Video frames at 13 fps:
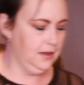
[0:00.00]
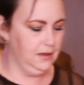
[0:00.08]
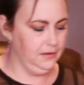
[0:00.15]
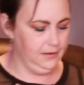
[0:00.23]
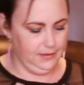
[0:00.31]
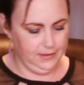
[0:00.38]

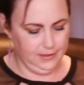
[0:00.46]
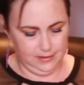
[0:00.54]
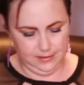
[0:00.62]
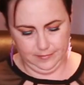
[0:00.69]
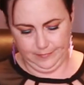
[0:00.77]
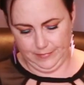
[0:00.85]
I like
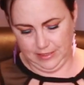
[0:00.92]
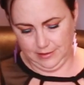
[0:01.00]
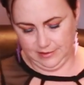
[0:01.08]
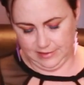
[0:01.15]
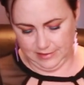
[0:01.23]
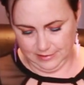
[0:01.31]
them
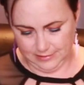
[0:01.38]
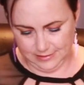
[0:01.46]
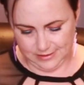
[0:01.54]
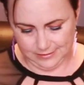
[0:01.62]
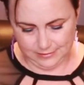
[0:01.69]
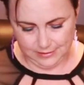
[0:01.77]

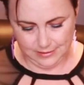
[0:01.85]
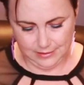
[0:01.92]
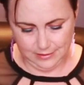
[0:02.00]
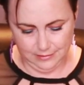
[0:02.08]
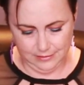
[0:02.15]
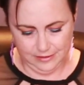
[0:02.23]
because it's
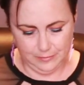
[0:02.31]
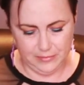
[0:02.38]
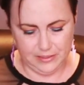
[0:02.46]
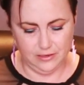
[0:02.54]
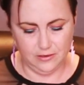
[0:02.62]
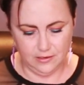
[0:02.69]
got a little
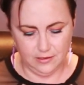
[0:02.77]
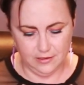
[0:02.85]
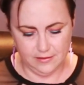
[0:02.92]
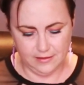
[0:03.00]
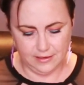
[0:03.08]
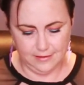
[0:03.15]
bit of
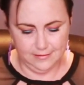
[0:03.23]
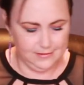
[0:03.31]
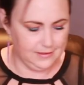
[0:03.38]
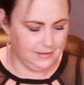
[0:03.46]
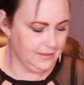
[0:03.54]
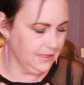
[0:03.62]
all of the
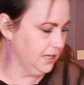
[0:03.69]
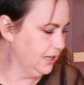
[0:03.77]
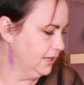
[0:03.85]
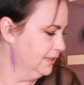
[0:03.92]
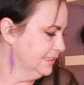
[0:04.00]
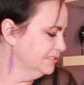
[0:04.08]
colors in there.